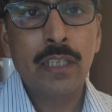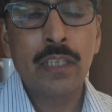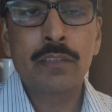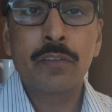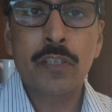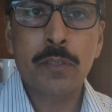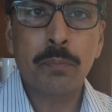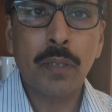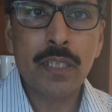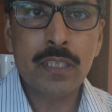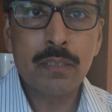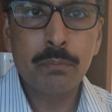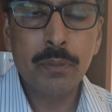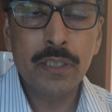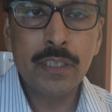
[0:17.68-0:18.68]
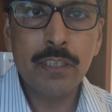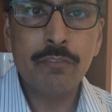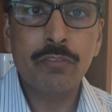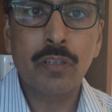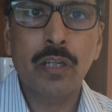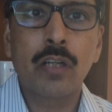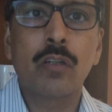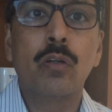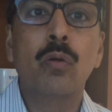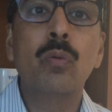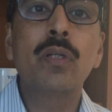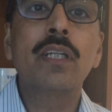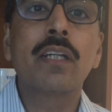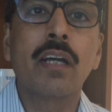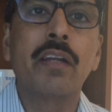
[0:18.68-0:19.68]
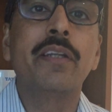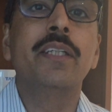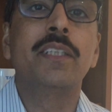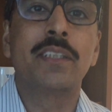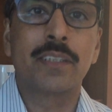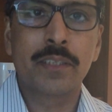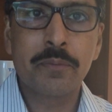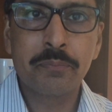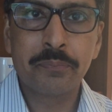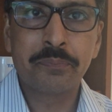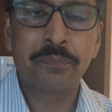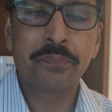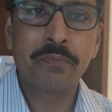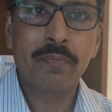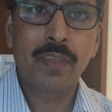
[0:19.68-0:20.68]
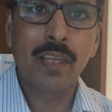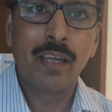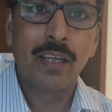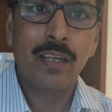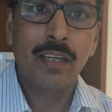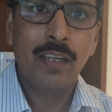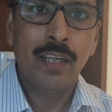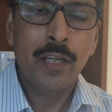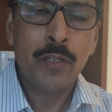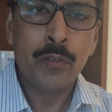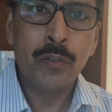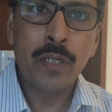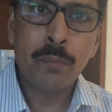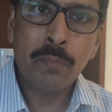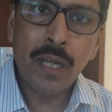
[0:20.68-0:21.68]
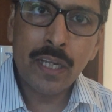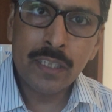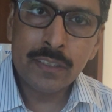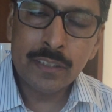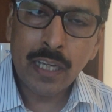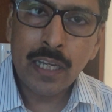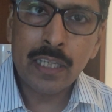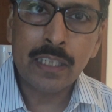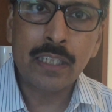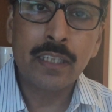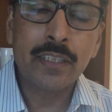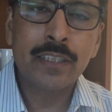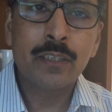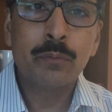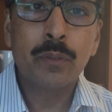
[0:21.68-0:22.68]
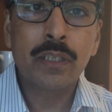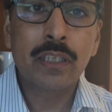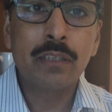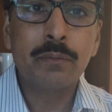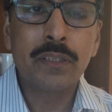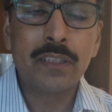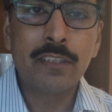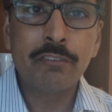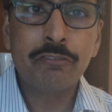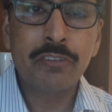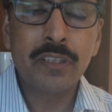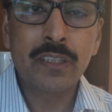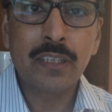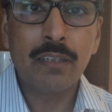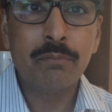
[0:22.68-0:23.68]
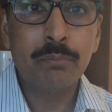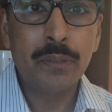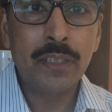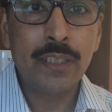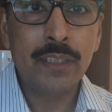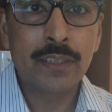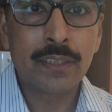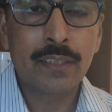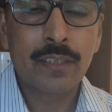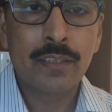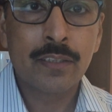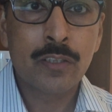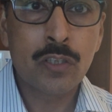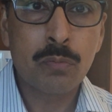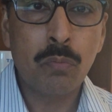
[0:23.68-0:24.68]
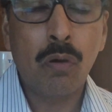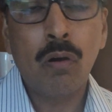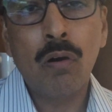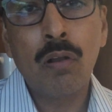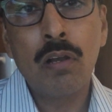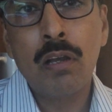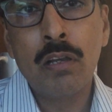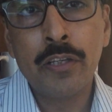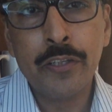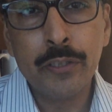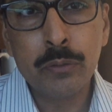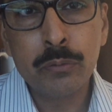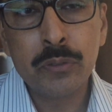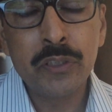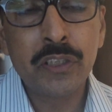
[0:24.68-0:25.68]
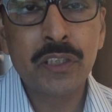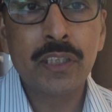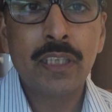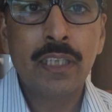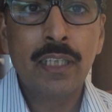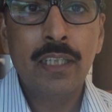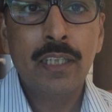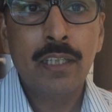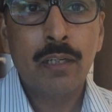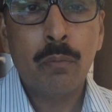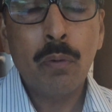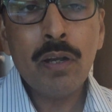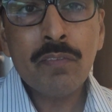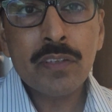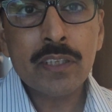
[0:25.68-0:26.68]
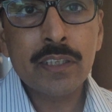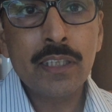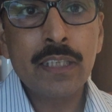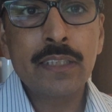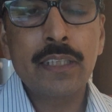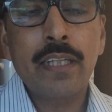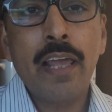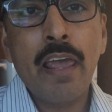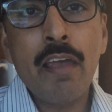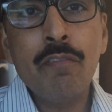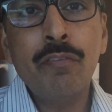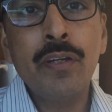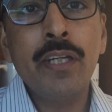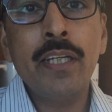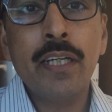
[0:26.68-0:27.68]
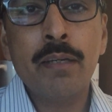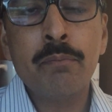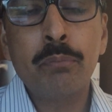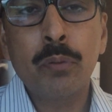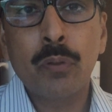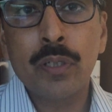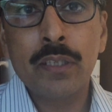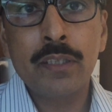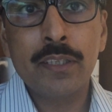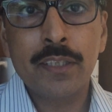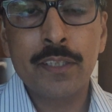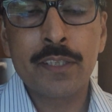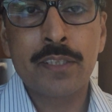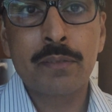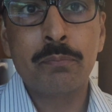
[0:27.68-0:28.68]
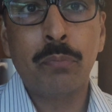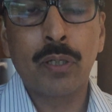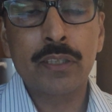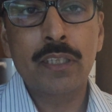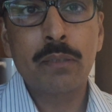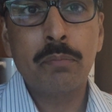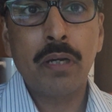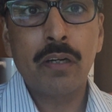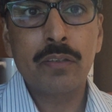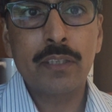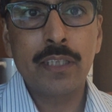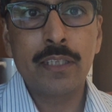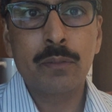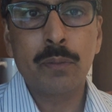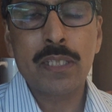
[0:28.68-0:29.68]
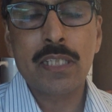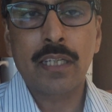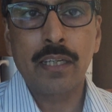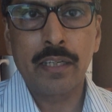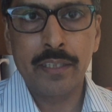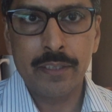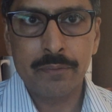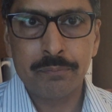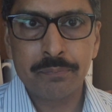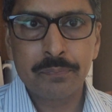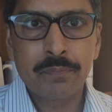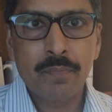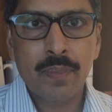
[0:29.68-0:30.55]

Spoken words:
is responsibility for our own careers. In my entire career working with different companies, small, huge, one of the things that every employee is bothered about is one's career.